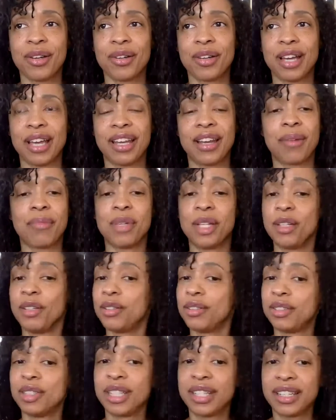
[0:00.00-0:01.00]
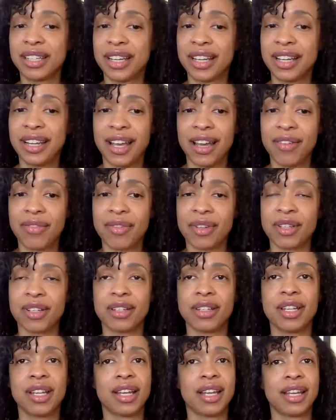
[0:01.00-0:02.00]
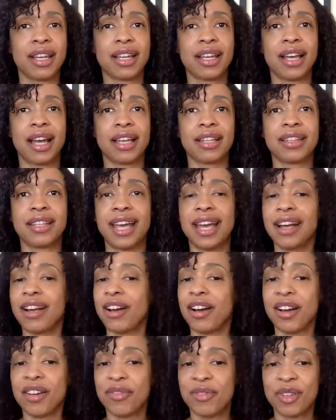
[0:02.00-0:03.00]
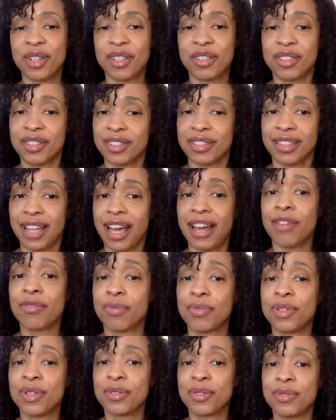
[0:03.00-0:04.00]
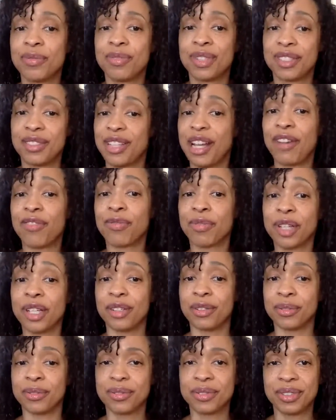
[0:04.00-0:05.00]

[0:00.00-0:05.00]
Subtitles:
and I mean, looking at Kevin, that confidence is not it's not real.